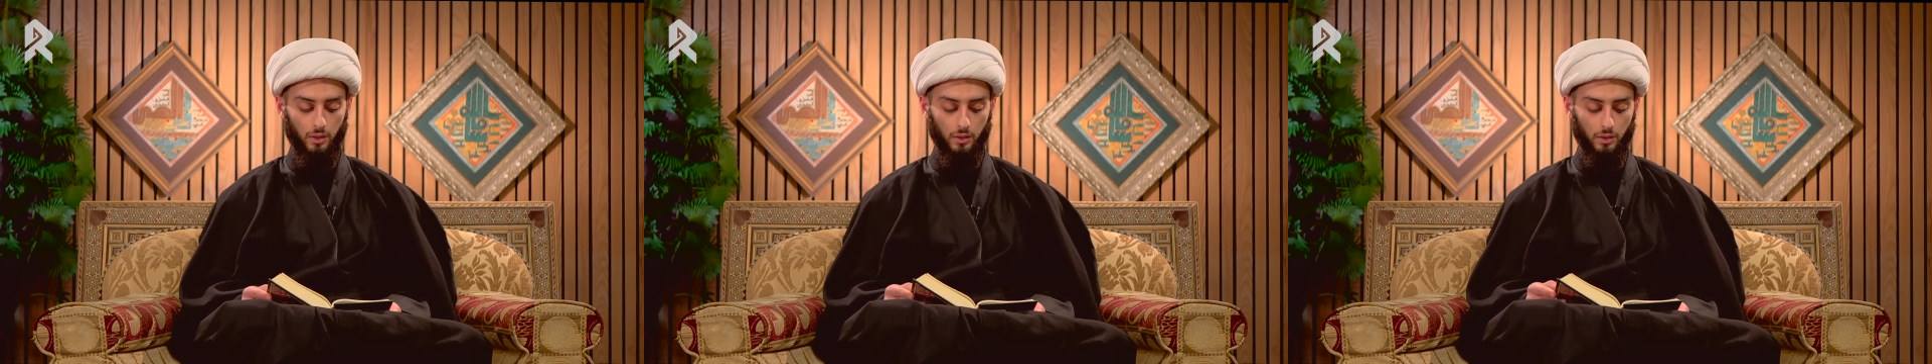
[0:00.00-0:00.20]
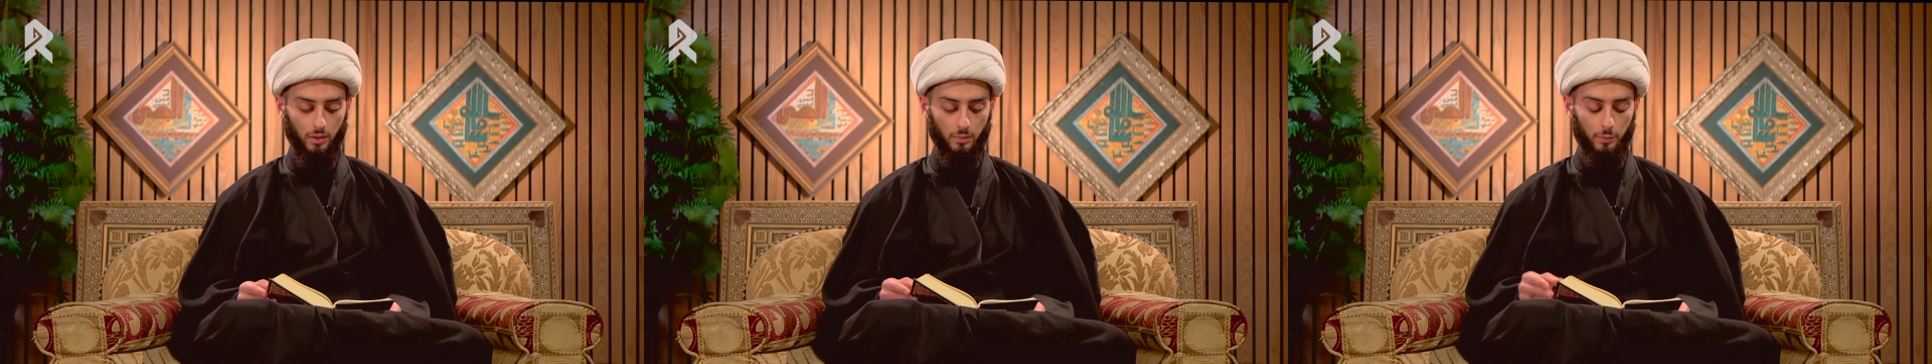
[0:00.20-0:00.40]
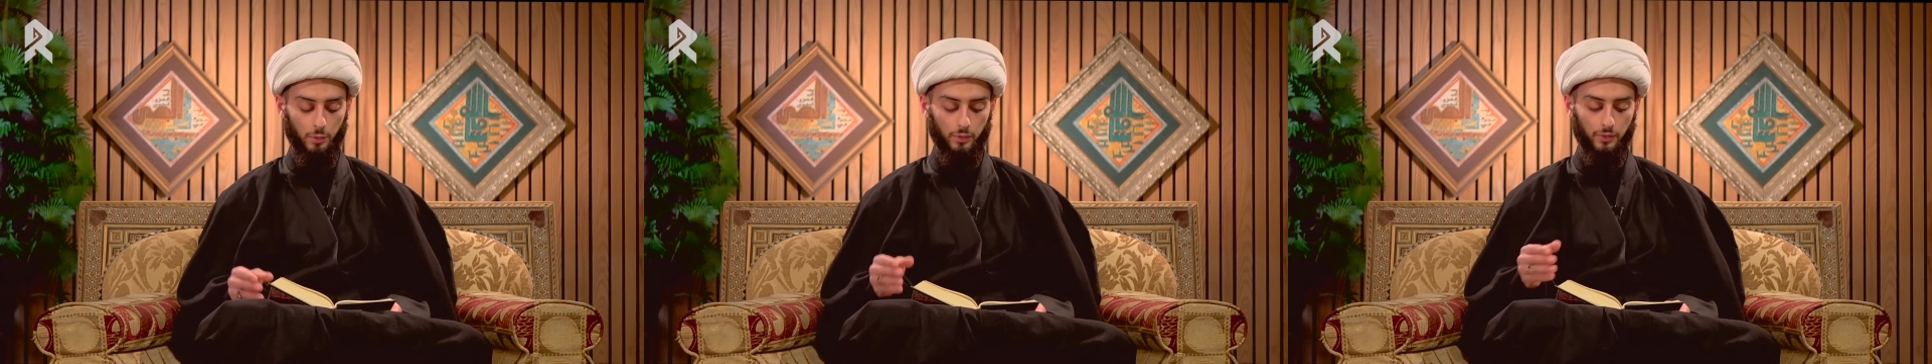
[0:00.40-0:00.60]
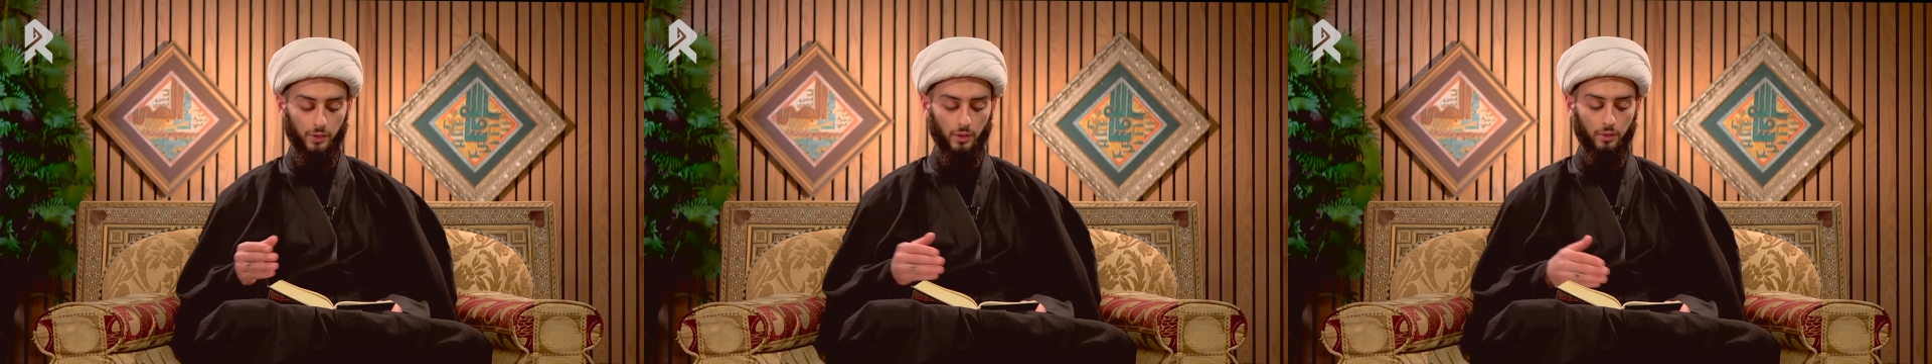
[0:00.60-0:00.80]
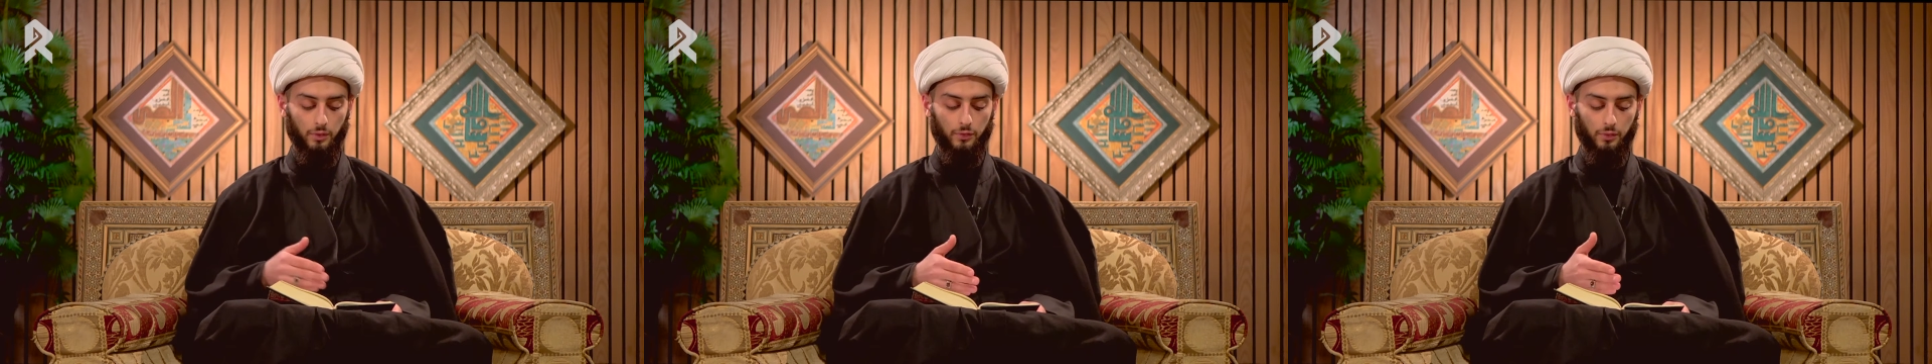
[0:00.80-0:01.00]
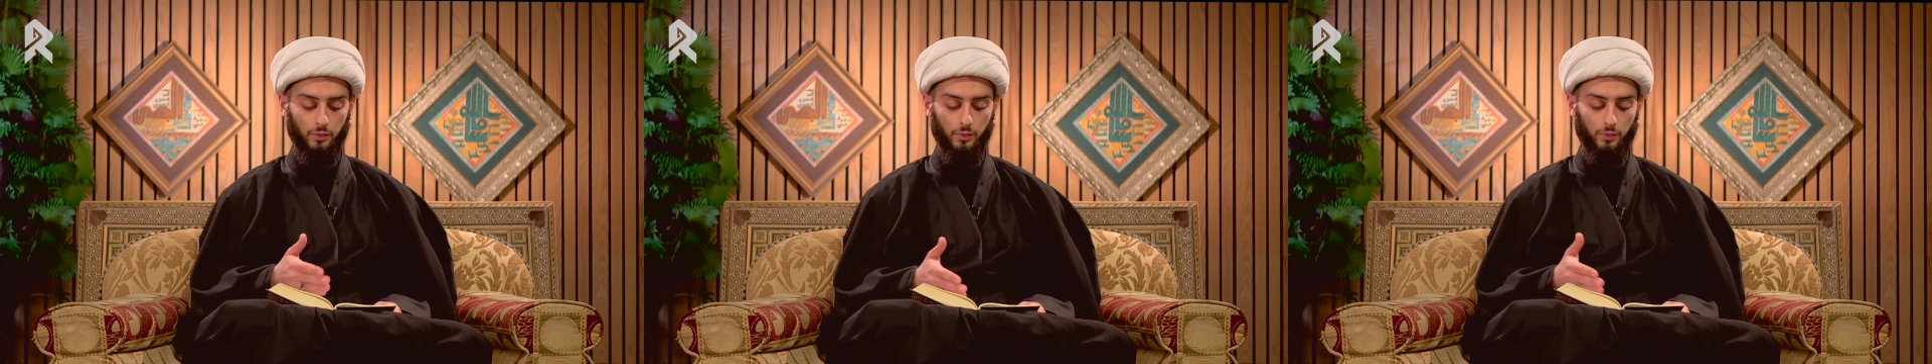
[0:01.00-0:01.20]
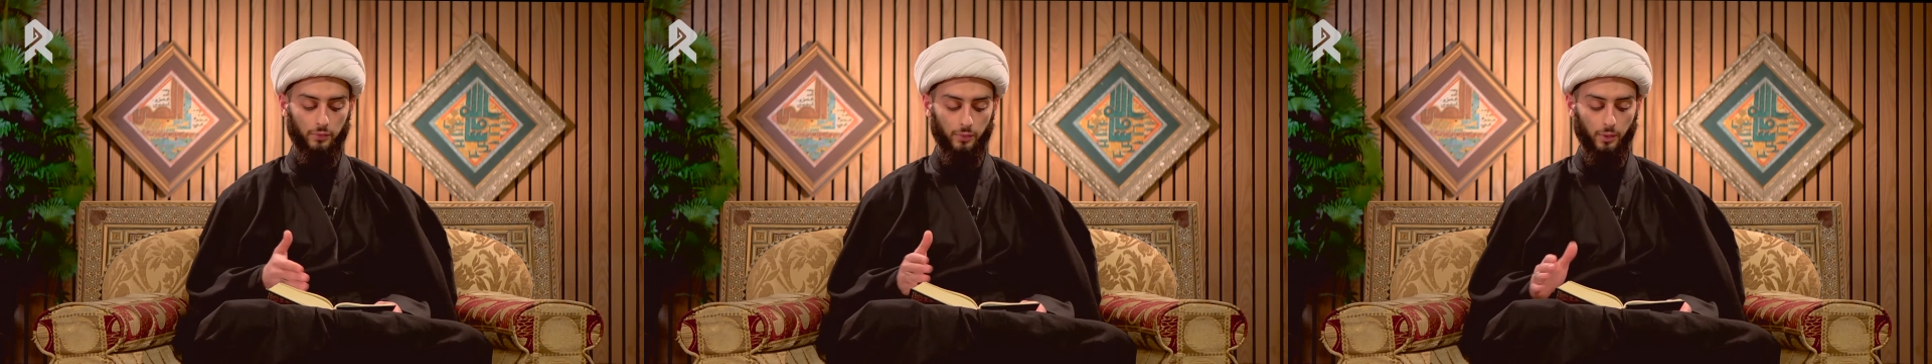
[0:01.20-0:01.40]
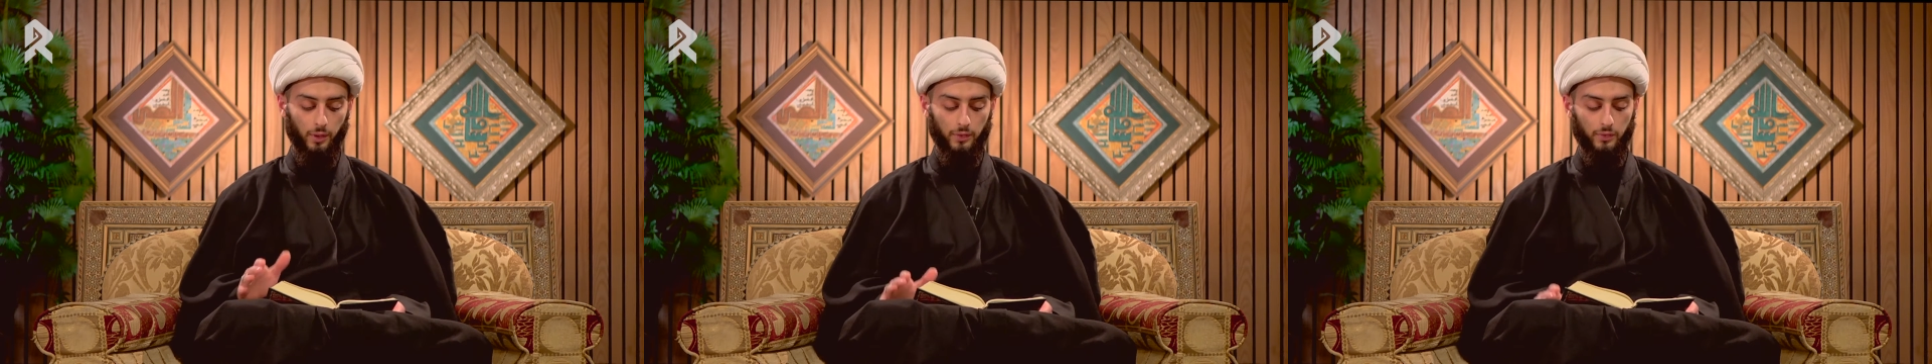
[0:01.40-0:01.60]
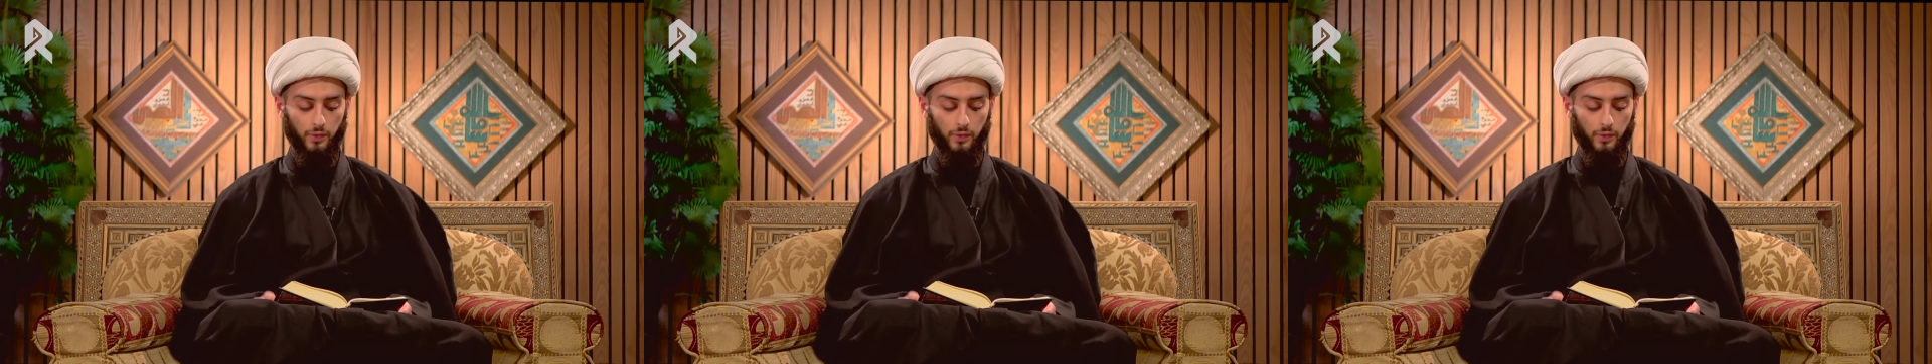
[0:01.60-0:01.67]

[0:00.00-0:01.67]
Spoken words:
Moving on to Surah